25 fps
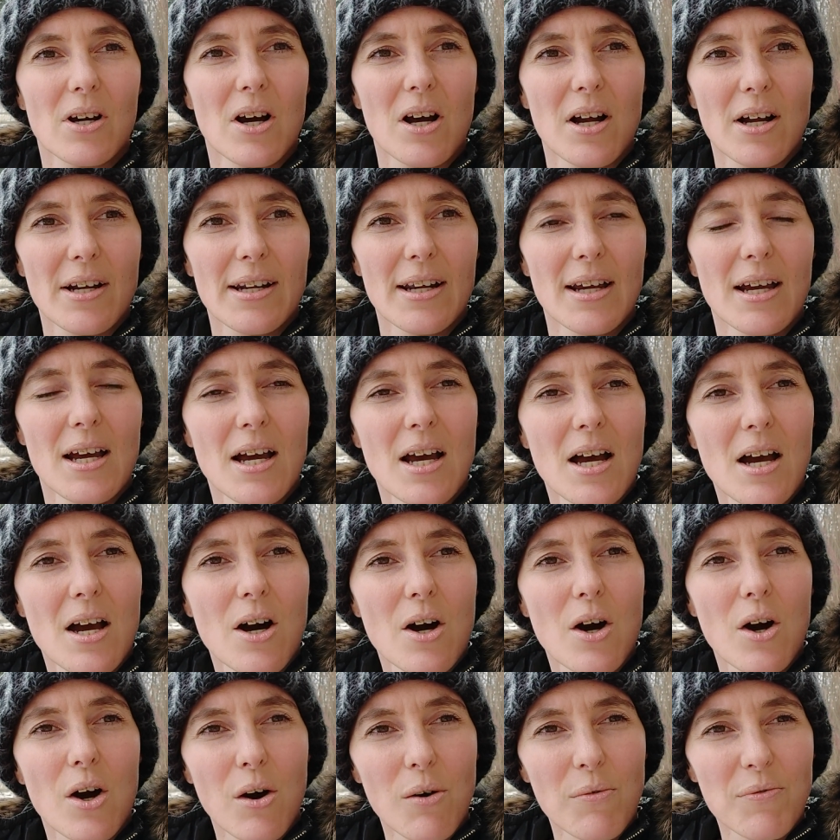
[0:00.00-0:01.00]
On
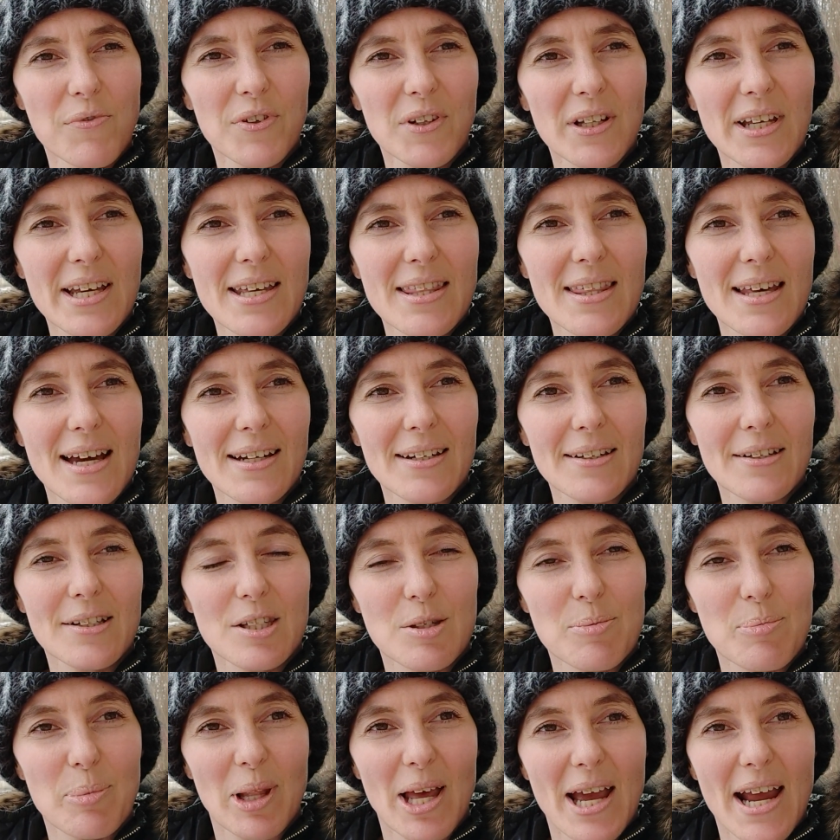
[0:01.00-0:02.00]
hopefully that
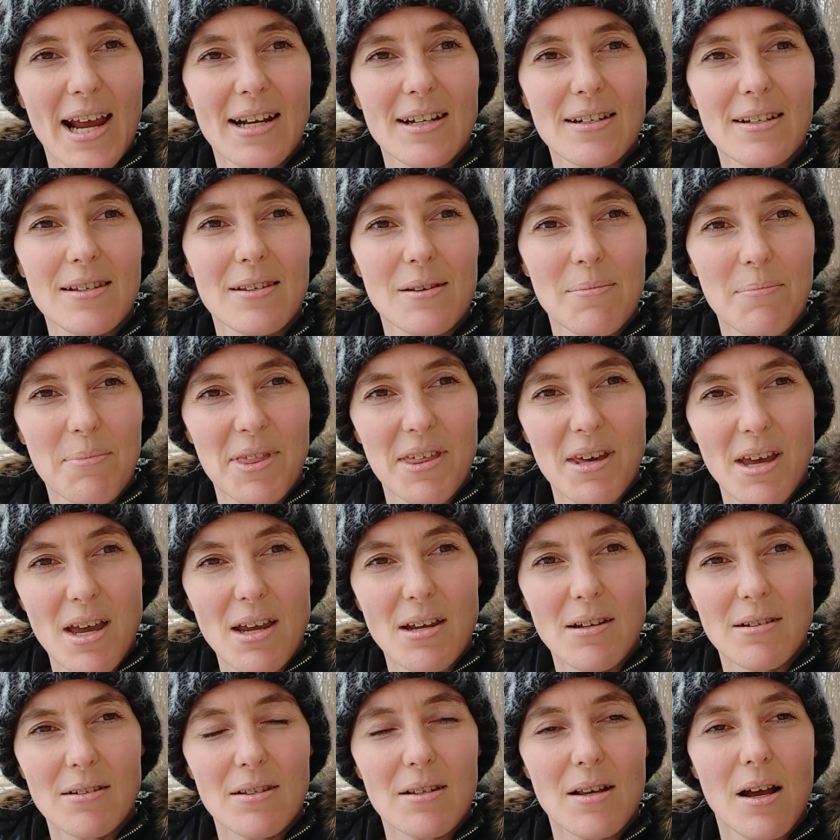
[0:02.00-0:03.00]
explains some
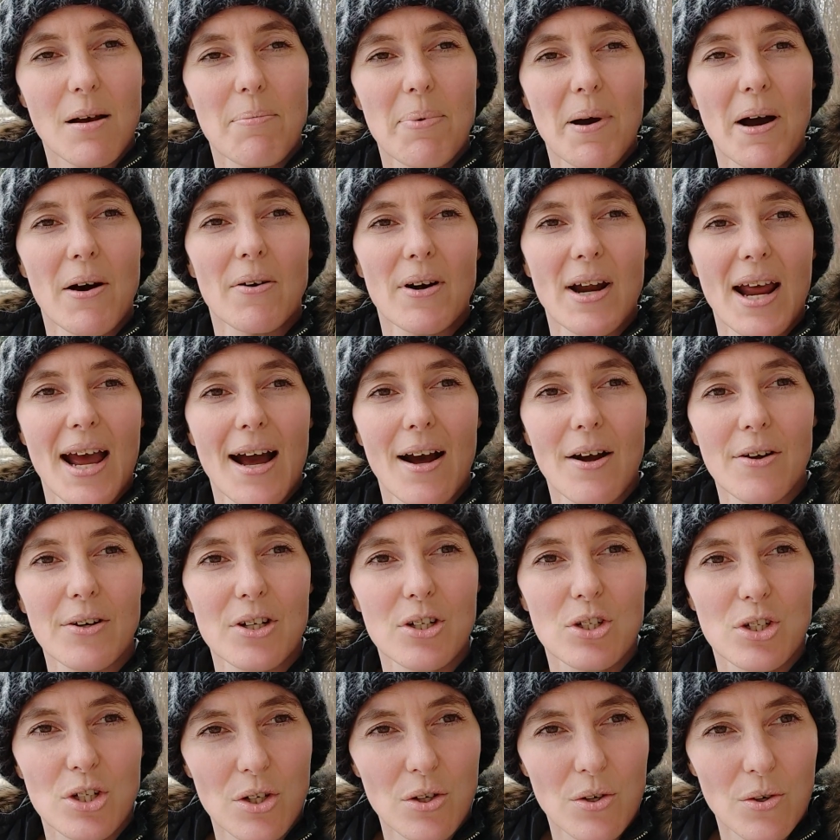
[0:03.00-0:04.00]
things about how to
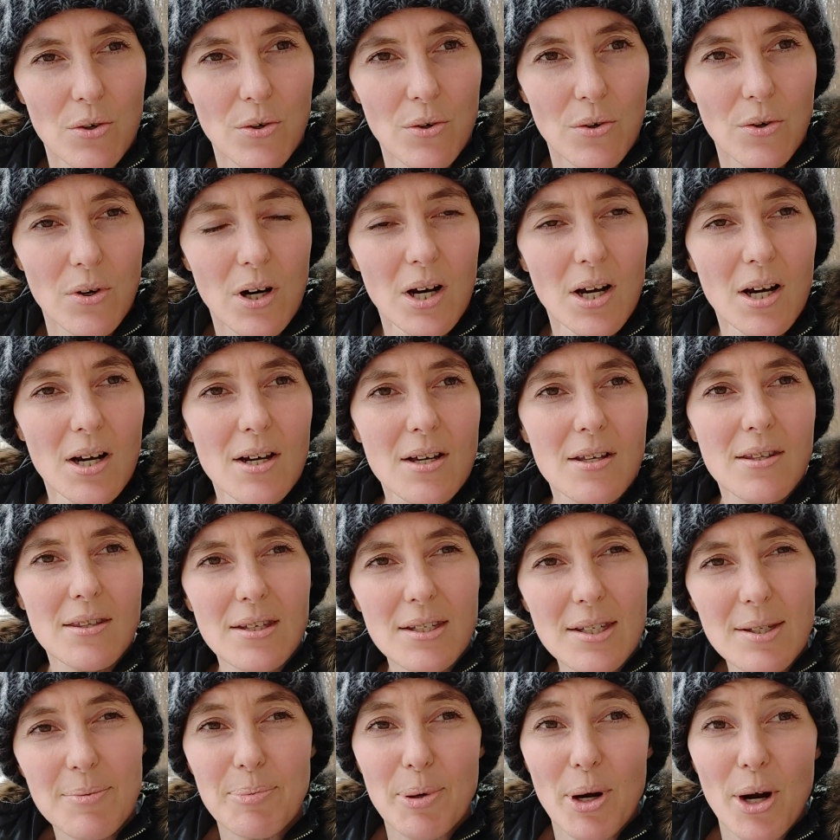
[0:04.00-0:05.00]
do
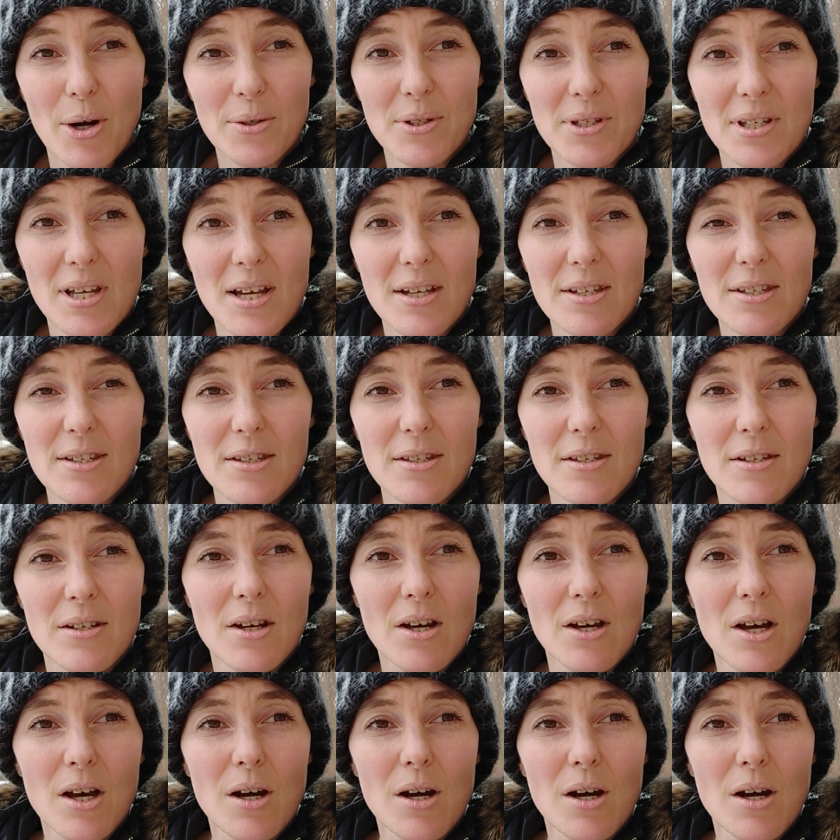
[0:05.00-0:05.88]
this process